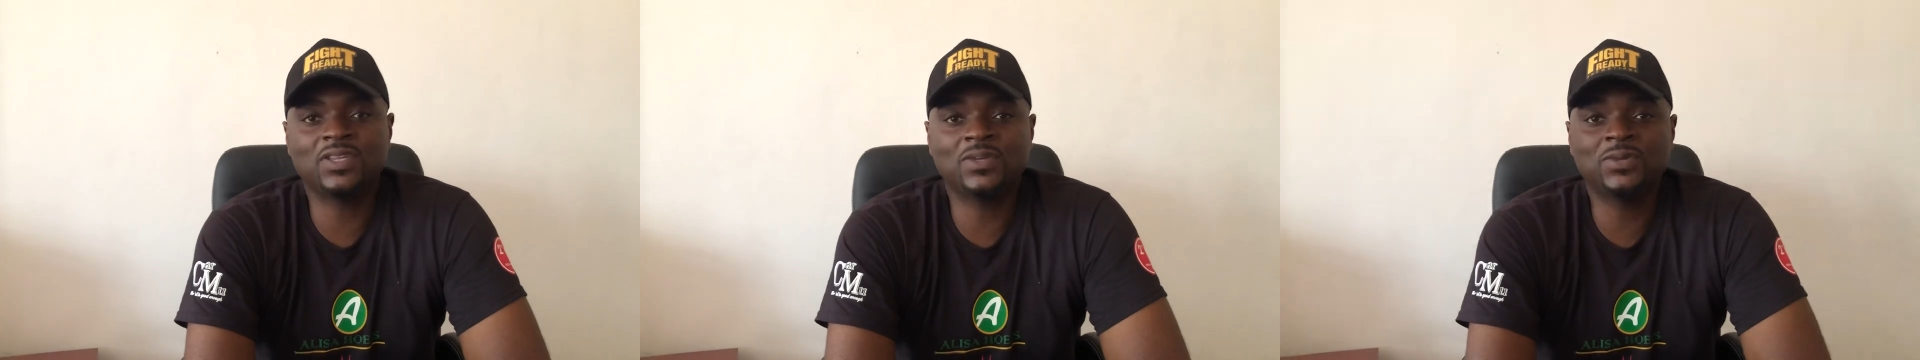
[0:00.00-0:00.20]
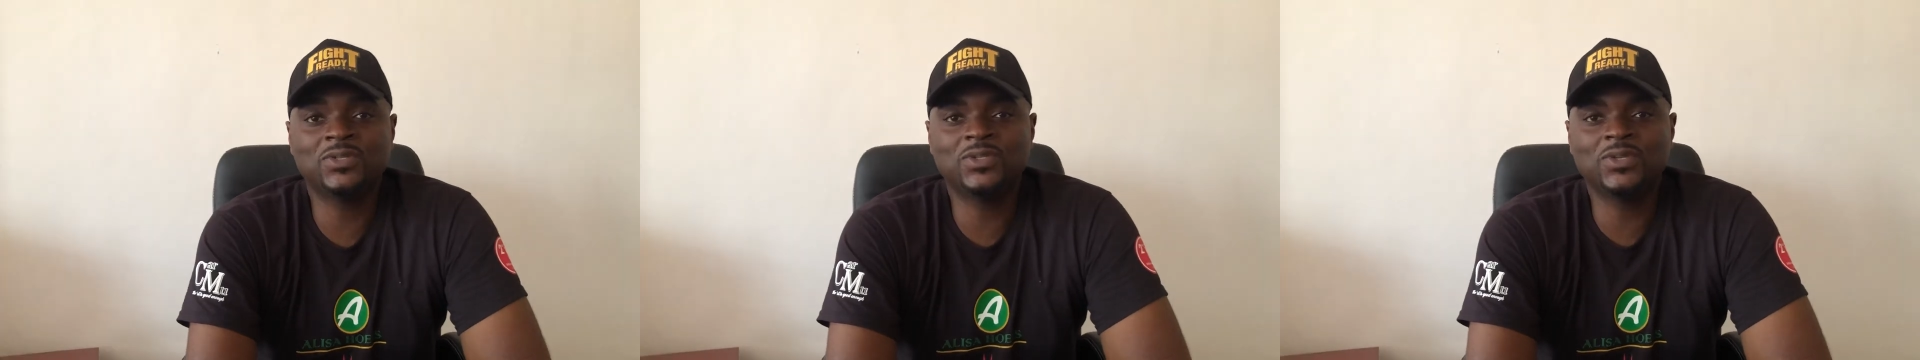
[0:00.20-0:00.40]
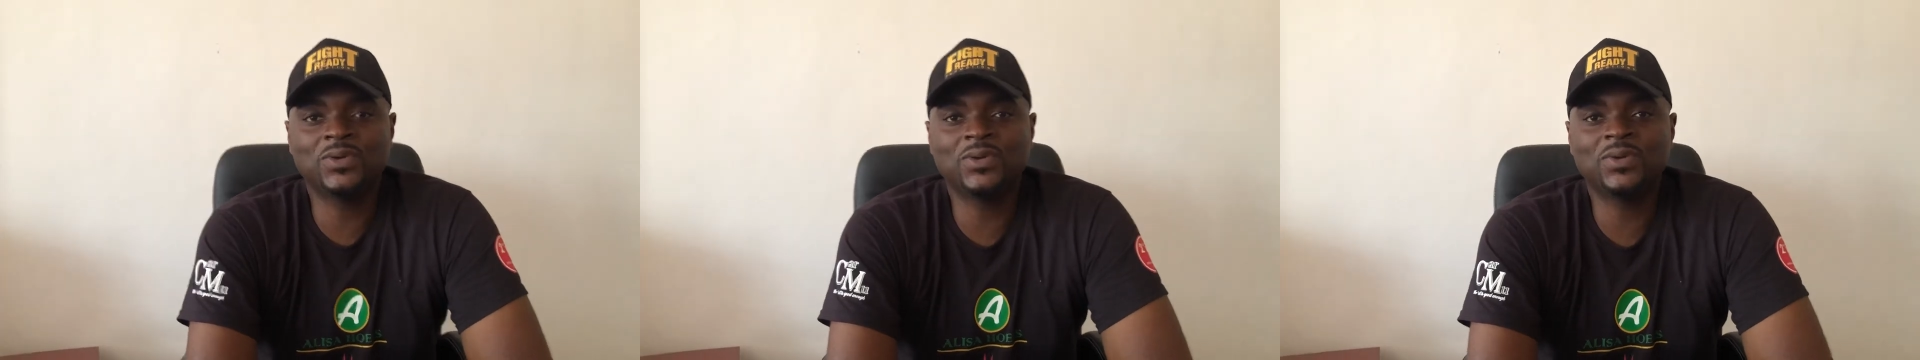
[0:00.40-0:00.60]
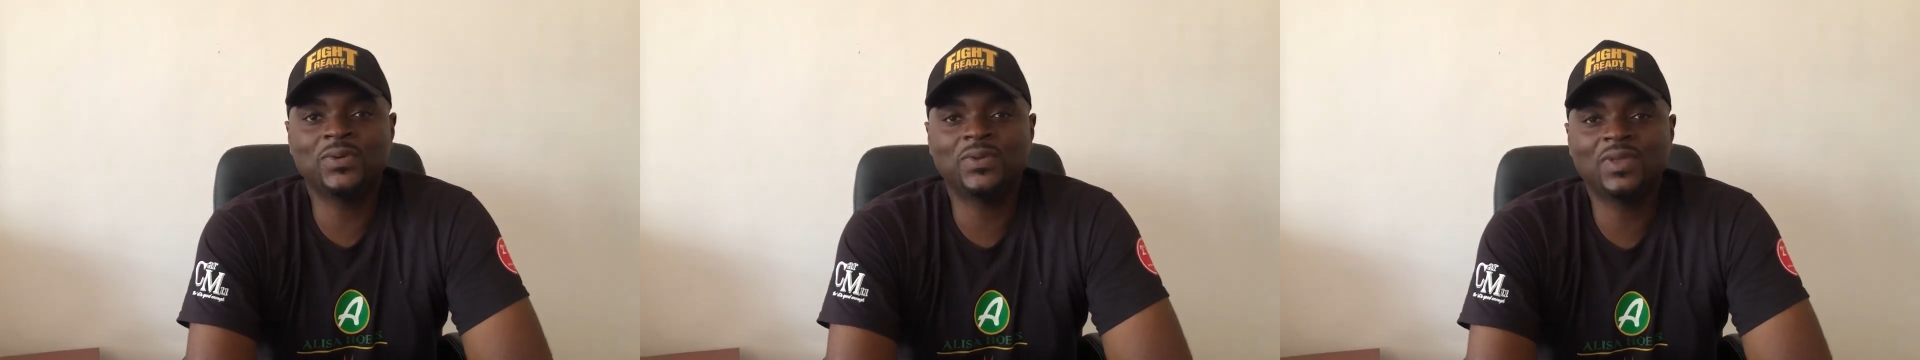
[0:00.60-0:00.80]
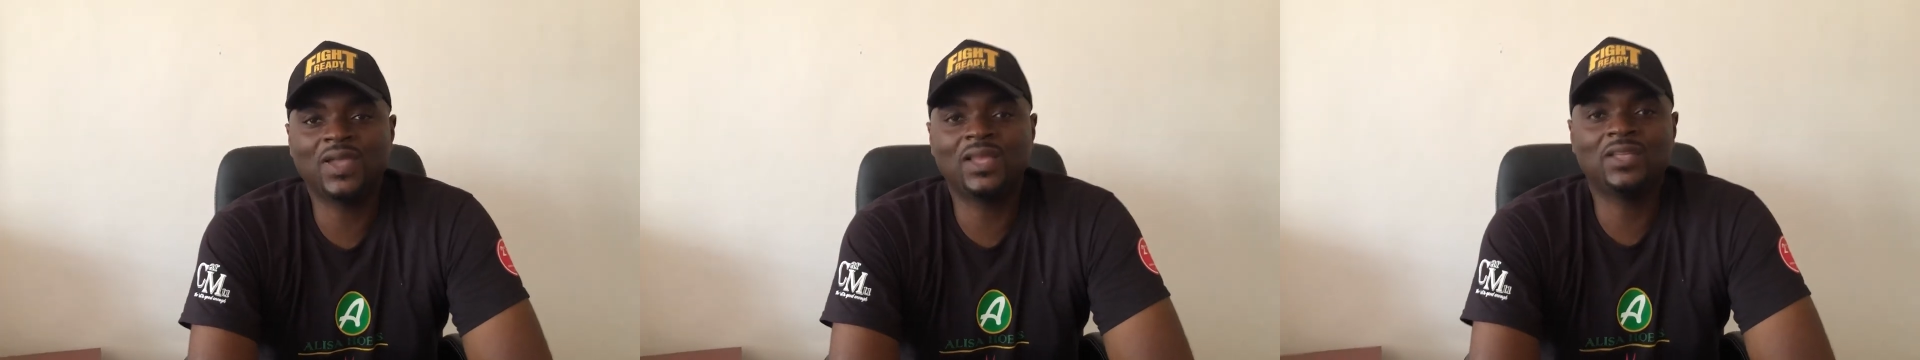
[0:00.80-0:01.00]
good show
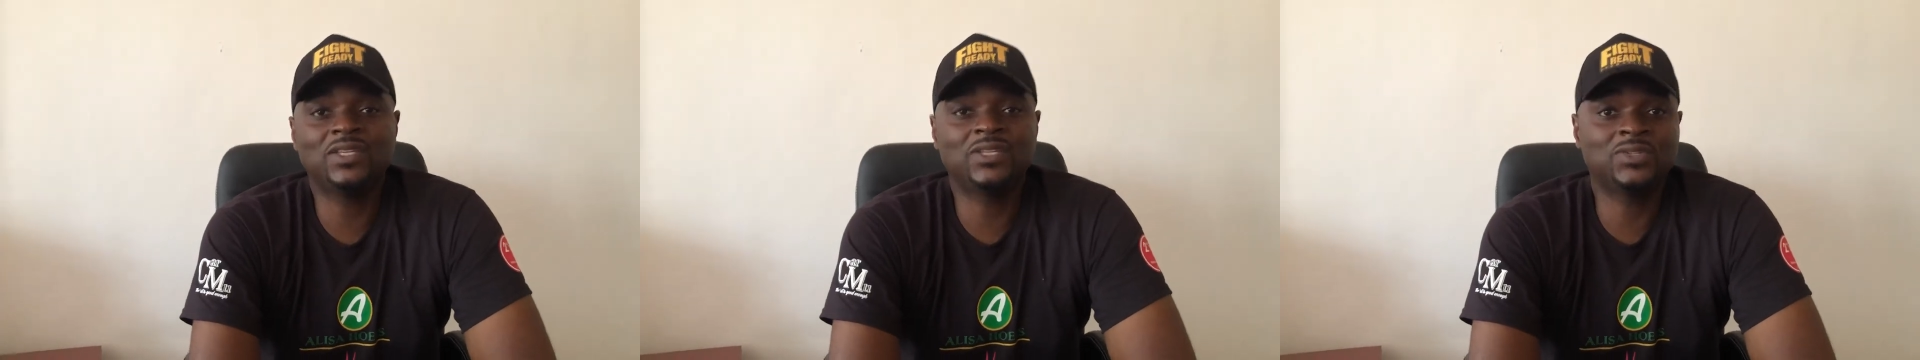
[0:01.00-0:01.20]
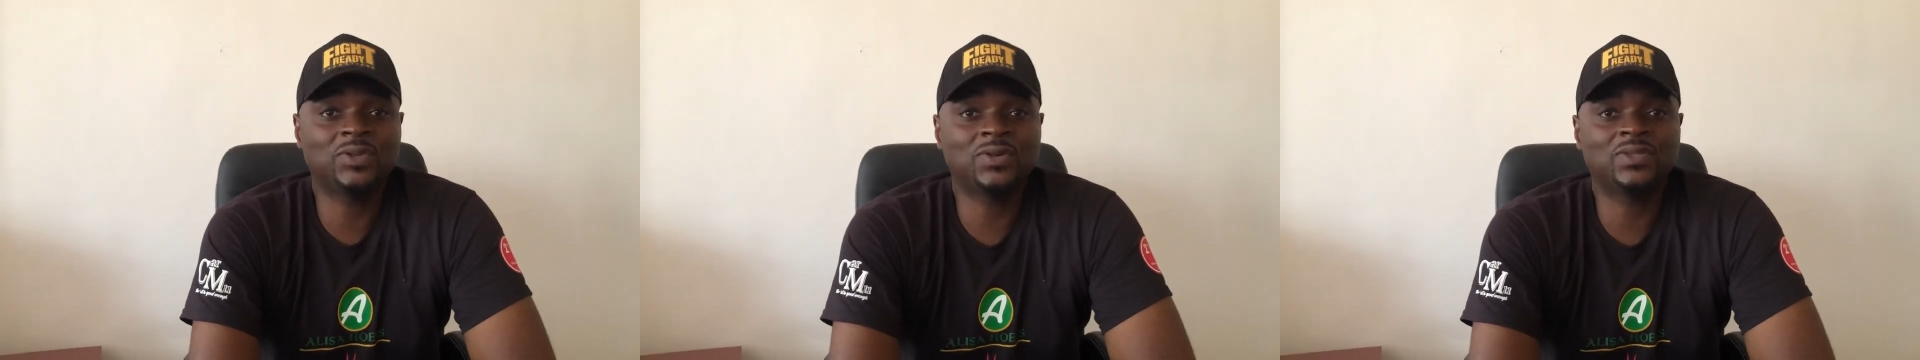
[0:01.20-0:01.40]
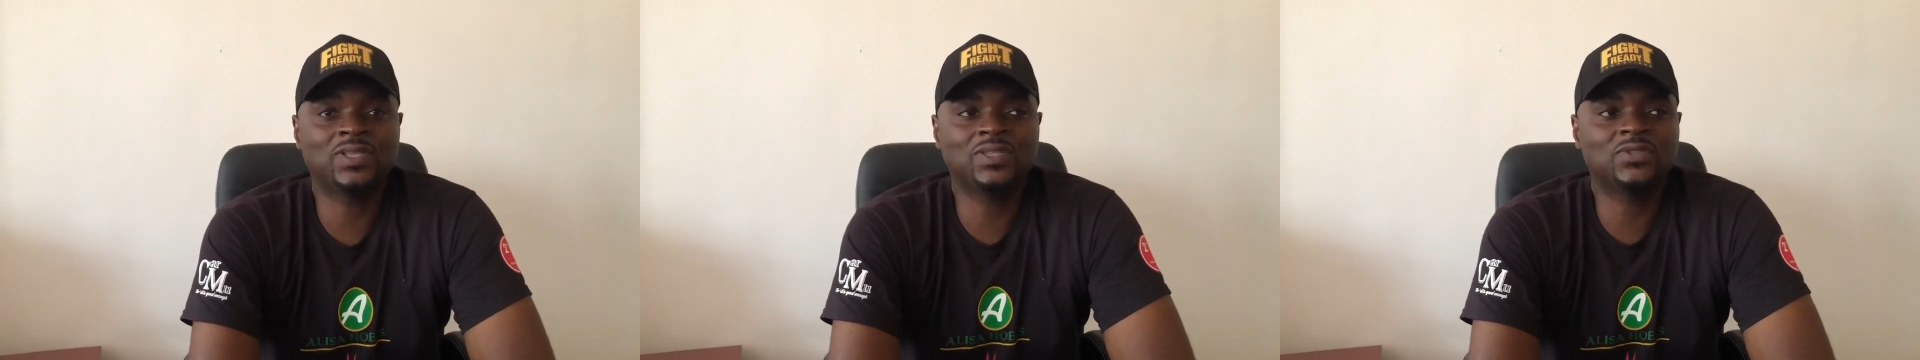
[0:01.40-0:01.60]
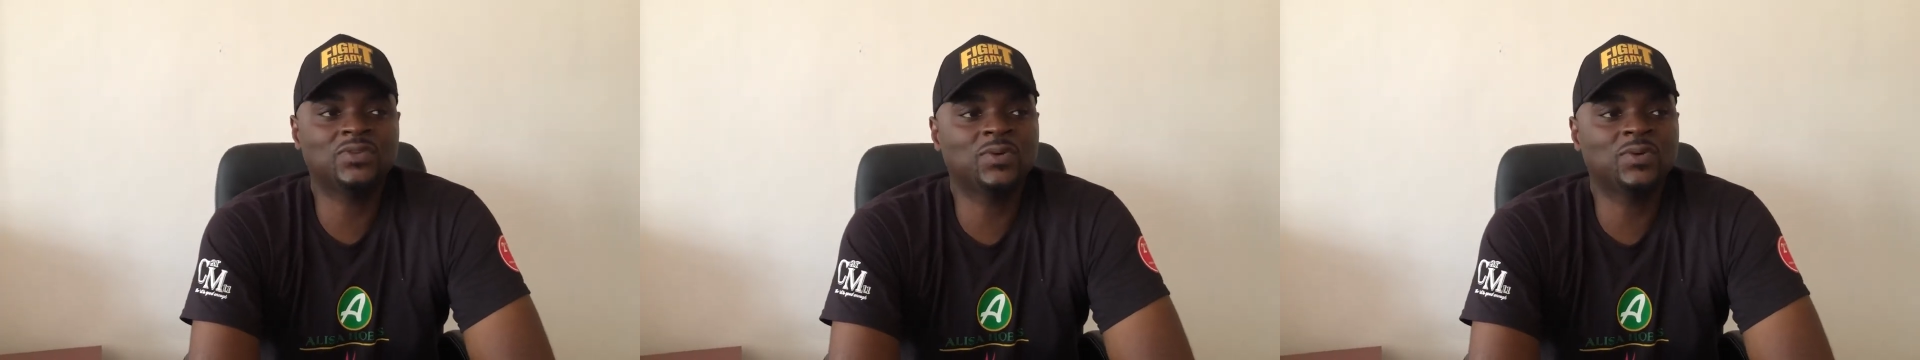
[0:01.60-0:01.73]
and he shocked us.